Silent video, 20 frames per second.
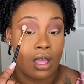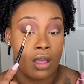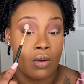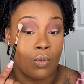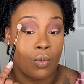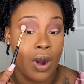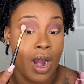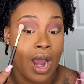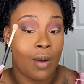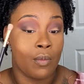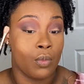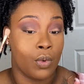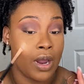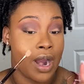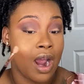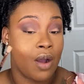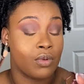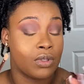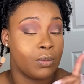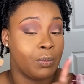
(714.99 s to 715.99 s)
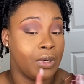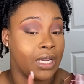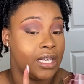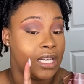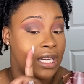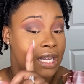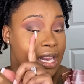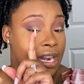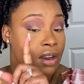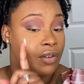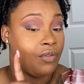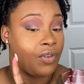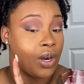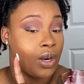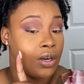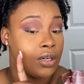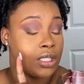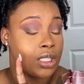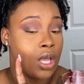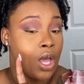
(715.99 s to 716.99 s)
where I was blending that at
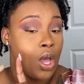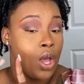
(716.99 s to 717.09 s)
first,